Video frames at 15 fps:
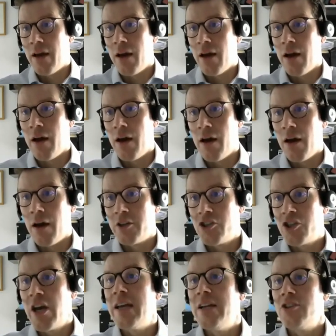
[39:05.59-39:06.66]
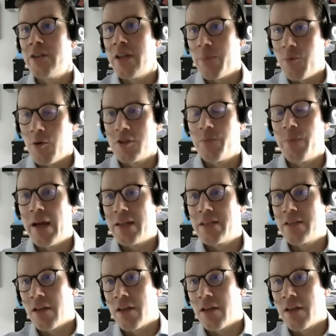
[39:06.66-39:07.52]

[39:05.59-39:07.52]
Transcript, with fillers: uh, a change in their prospects.